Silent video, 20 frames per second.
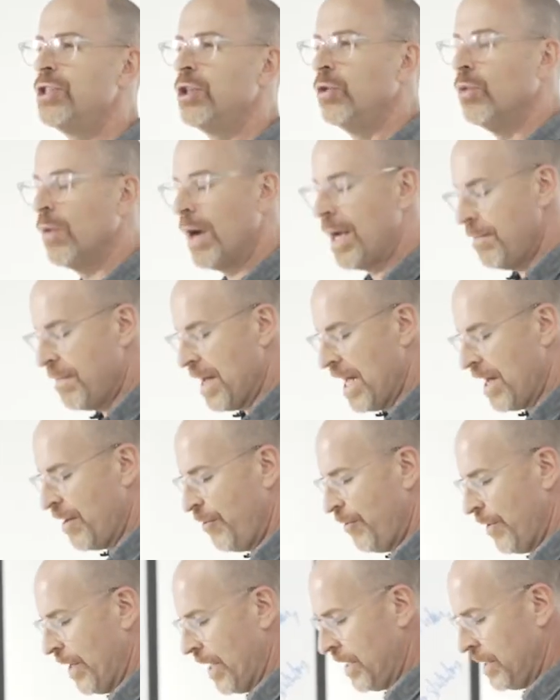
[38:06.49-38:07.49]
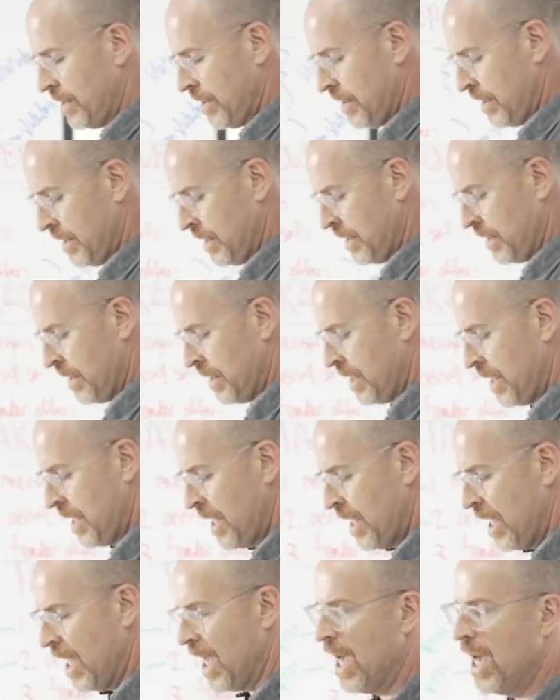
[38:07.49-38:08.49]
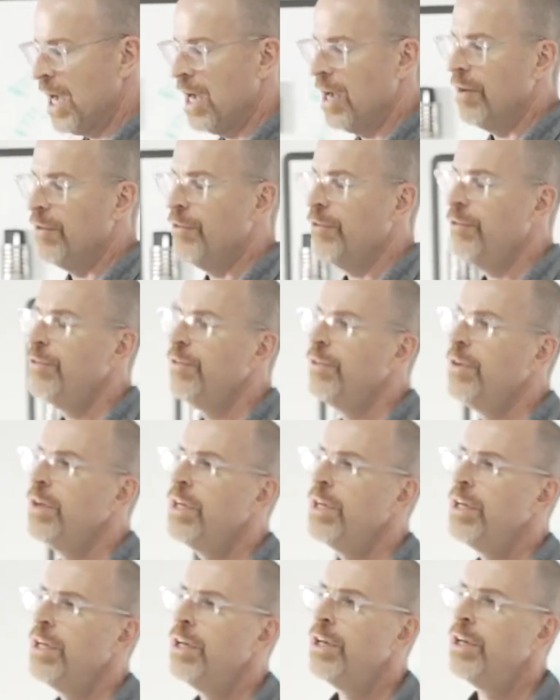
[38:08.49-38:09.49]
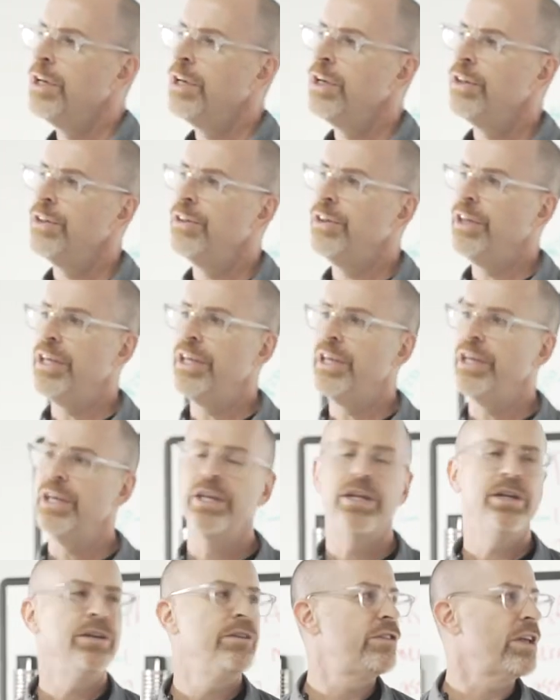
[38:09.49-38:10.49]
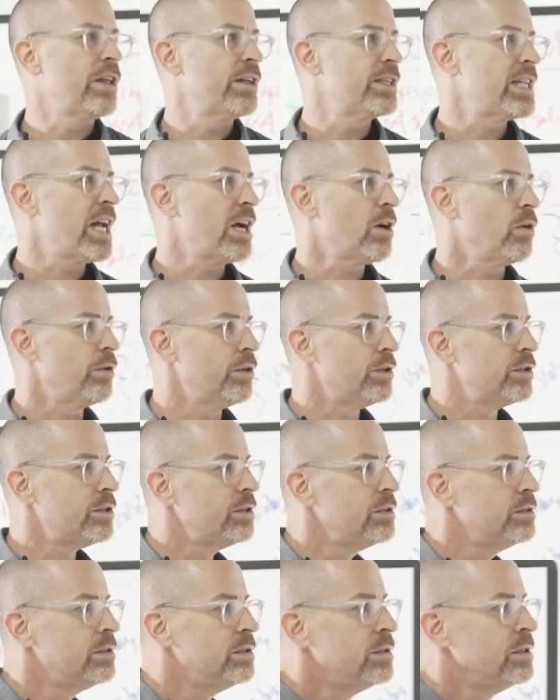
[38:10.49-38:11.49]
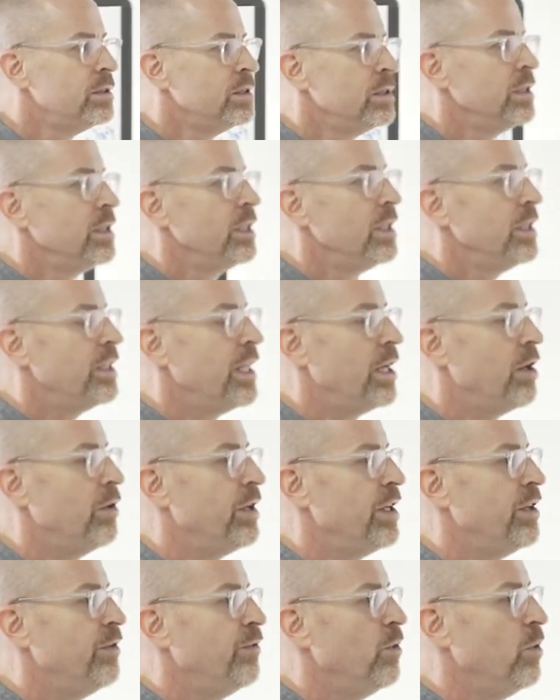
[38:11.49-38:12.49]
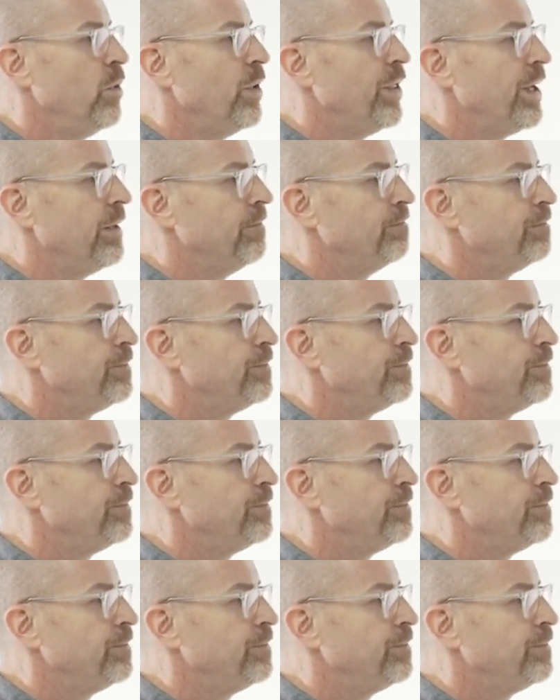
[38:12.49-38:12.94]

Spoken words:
great benefit of the selling stockholders. They don't need to fool with it.